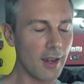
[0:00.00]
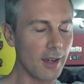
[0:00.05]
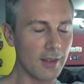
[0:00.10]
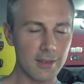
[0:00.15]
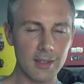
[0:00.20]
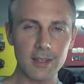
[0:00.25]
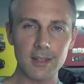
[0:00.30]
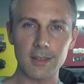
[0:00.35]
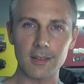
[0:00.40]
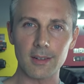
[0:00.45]
I
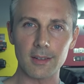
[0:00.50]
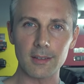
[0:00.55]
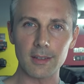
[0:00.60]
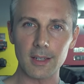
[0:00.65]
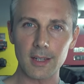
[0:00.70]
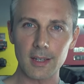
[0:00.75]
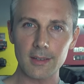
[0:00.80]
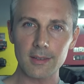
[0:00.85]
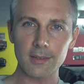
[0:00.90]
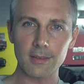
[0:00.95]
think you know the
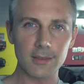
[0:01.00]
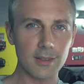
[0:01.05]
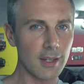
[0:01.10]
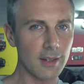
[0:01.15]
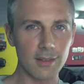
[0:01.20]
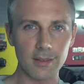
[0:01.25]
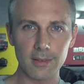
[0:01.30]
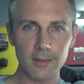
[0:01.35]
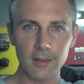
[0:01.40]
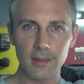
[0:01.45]
answer, and
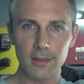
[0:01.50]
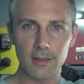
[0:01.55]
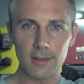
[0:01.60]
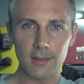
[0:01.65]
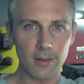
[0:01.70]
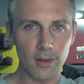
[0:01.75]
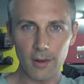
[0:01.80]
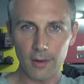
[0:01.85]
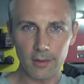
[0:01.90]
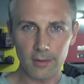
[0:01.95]
that is
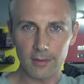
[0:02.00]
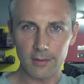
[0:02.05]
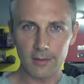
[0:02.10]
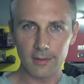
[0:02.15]
no.